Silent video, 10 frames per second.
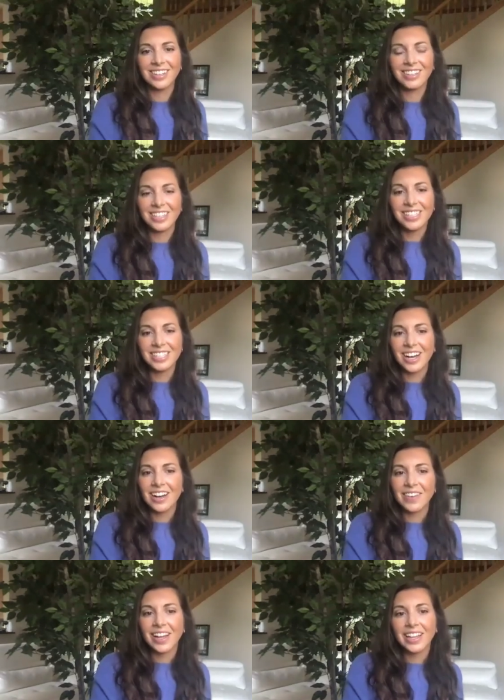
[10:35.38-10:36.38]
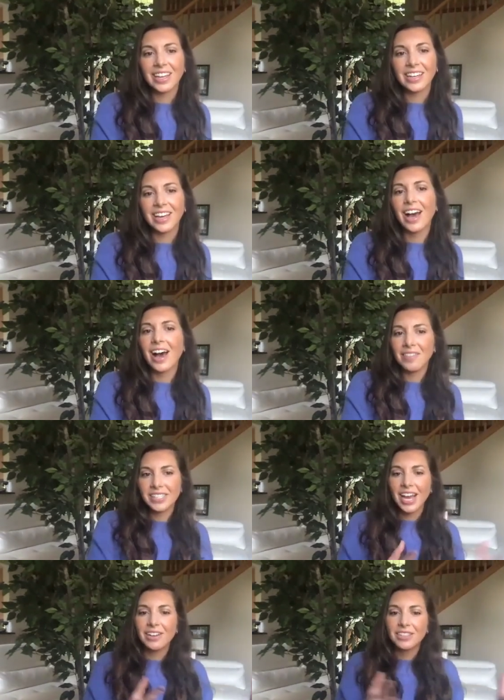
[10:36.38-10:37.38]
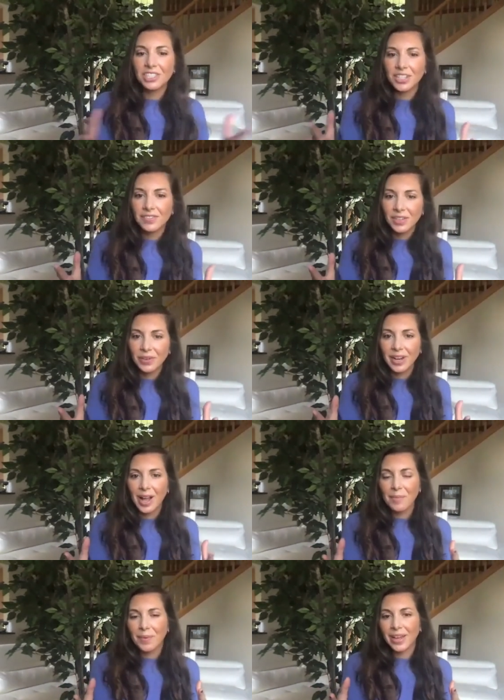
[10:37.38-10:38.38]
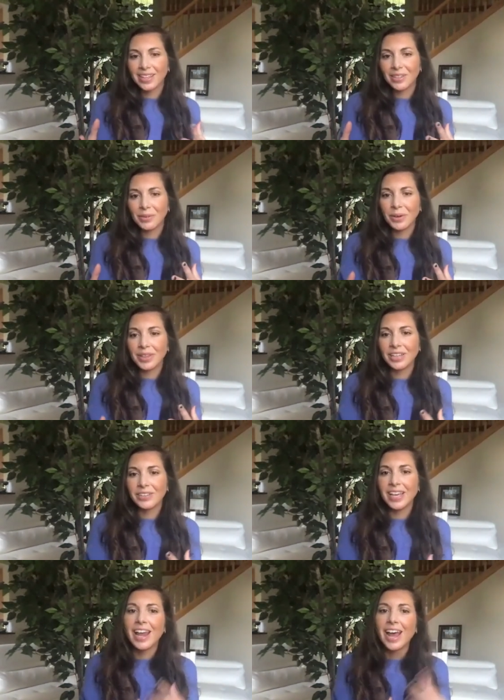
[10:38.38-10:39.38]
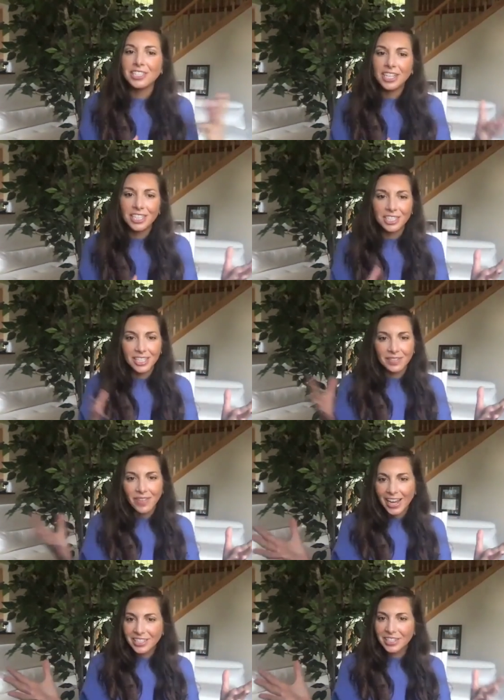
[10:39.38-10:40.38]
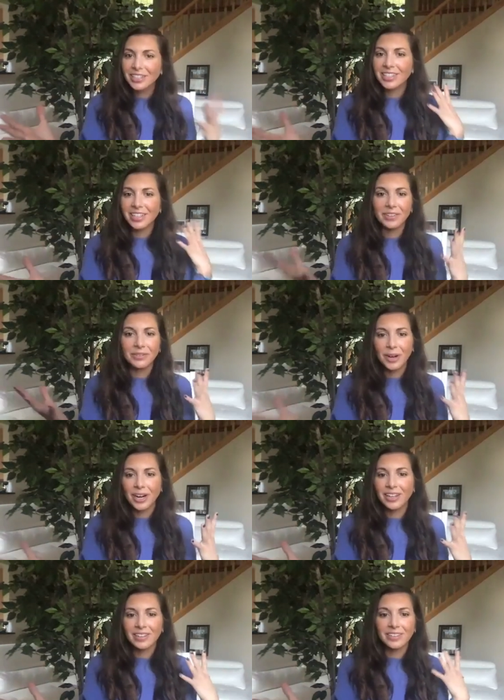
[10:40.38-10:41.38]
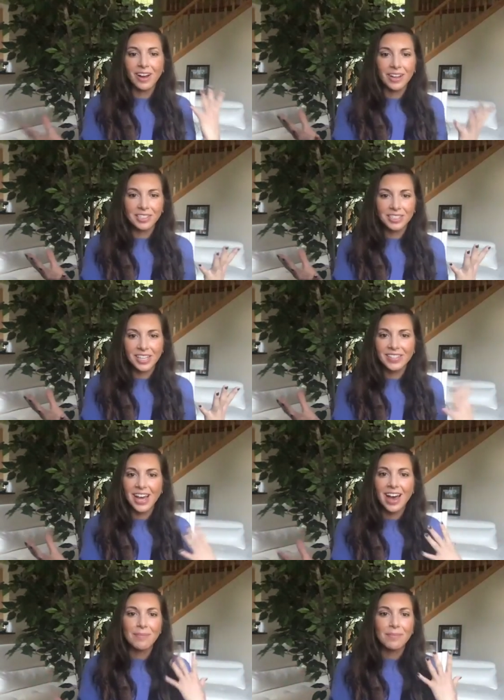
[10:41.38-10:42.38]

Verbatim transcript: Good stuff. I like obviously how it's shifted and whatnot, but the word that you said, education advisor, you know, Mario calling yourself that,